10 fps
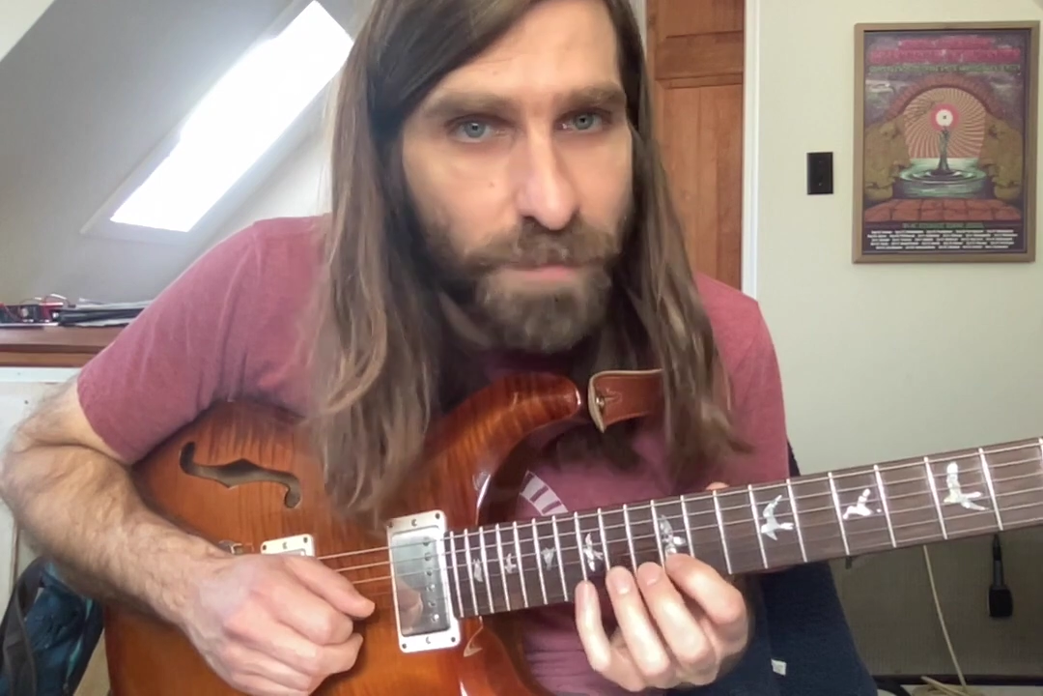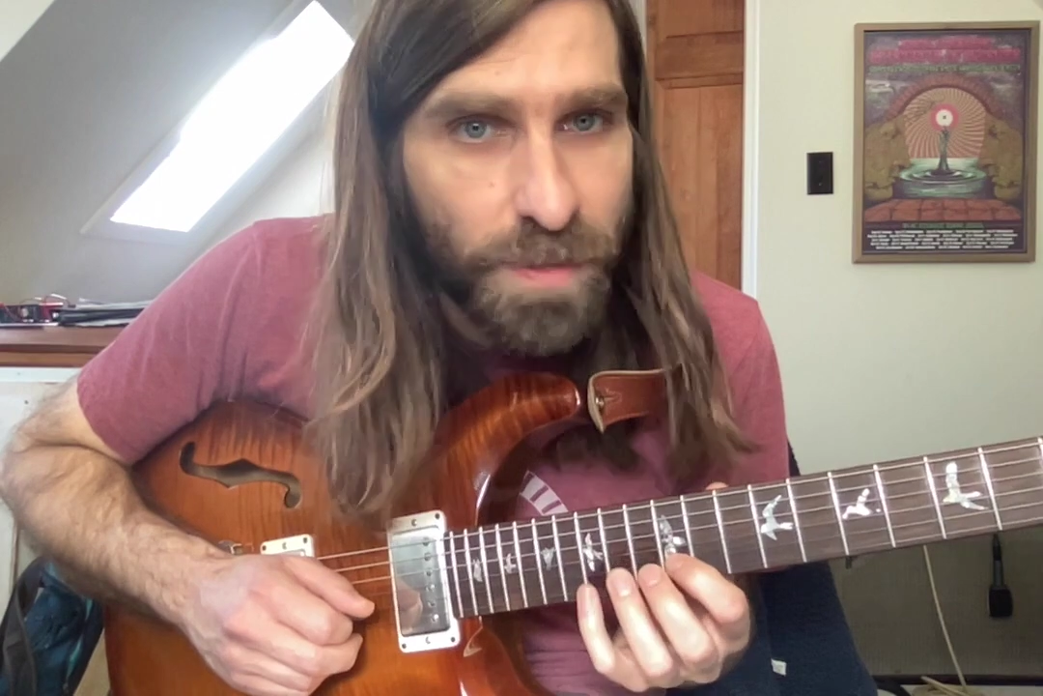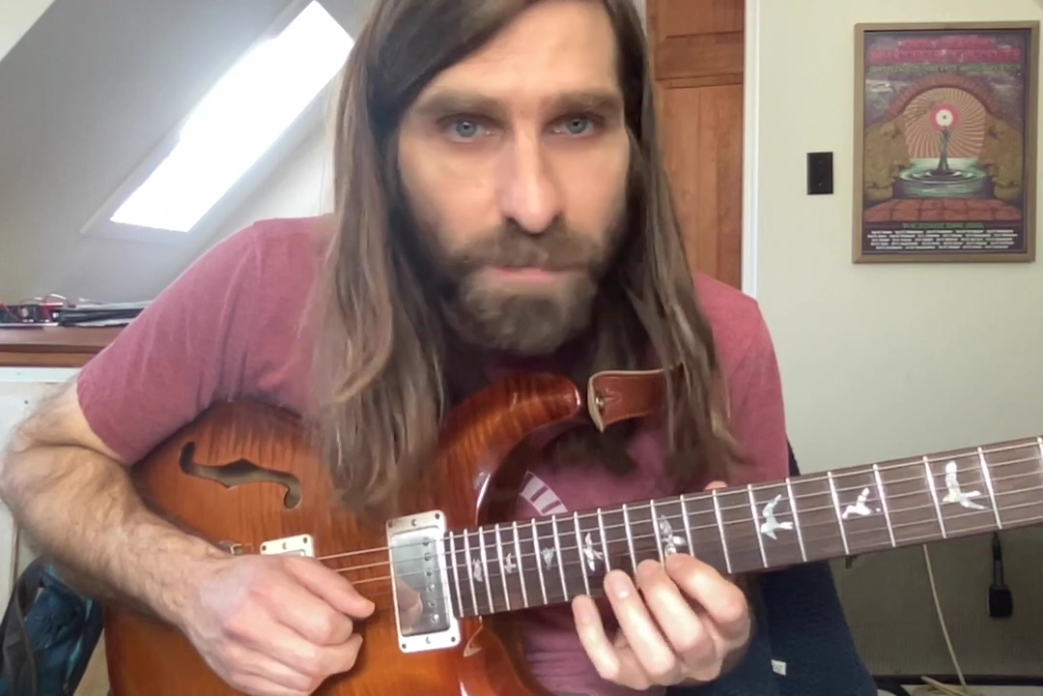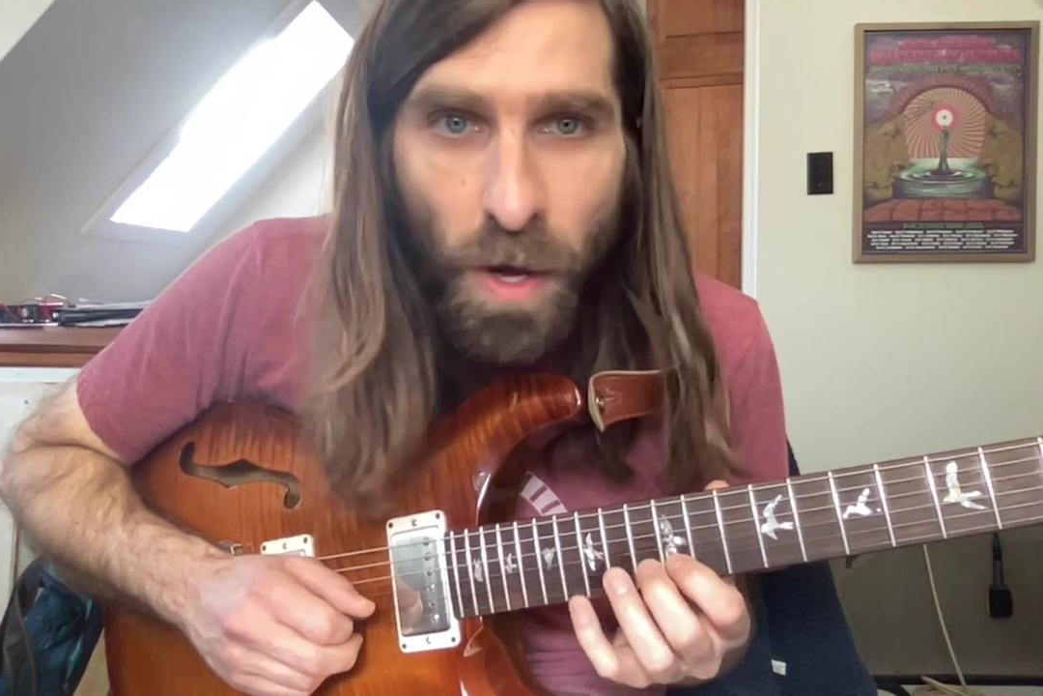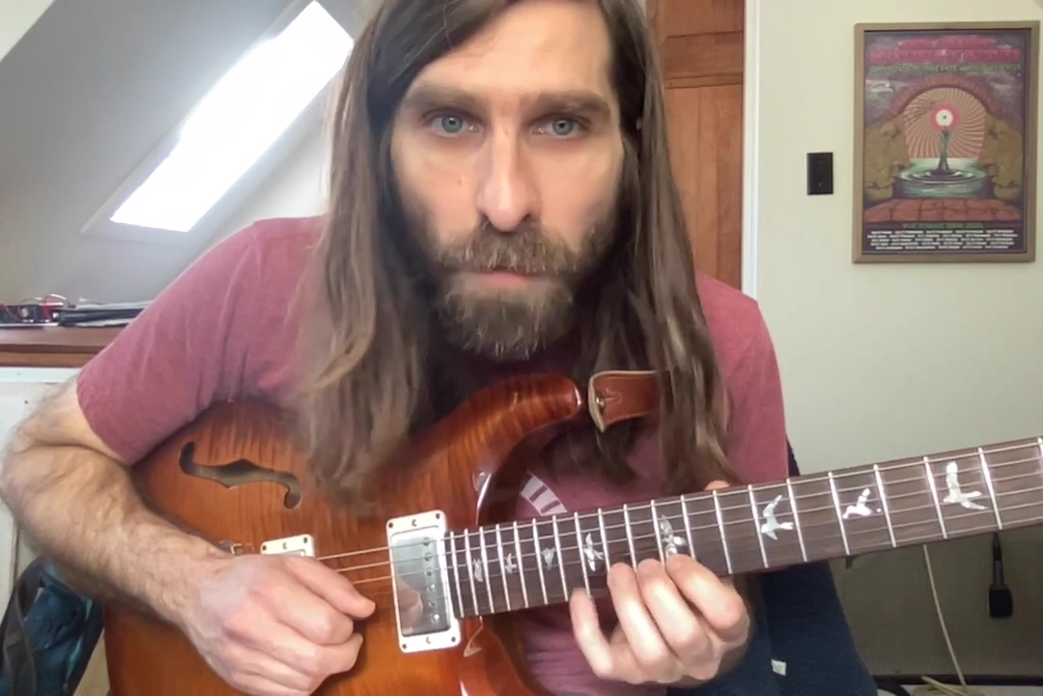
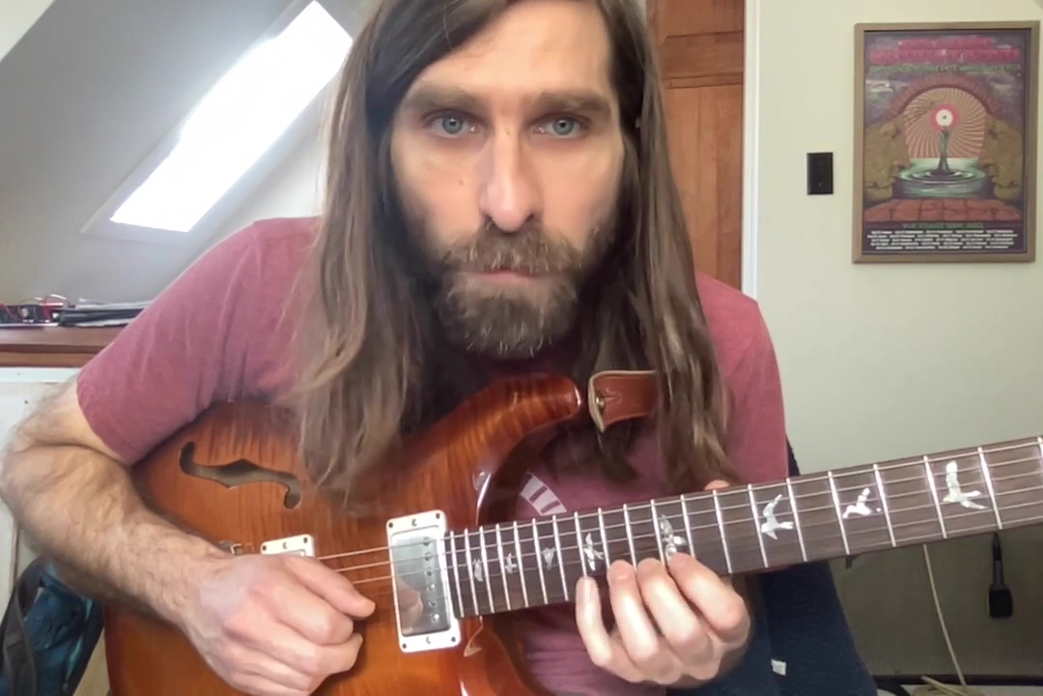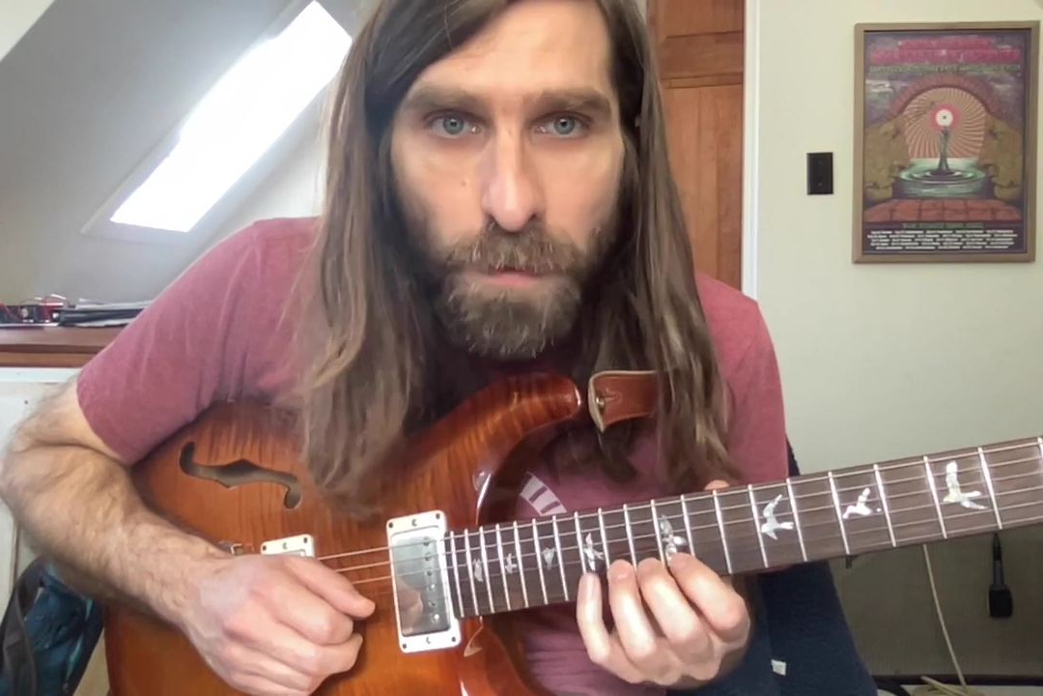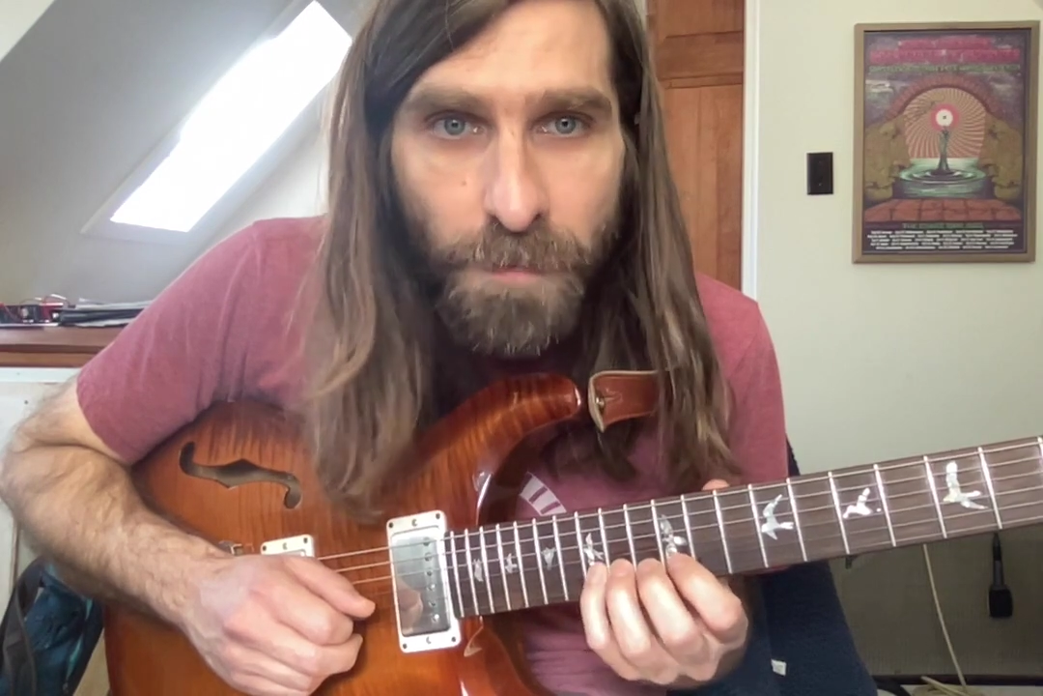Just all 4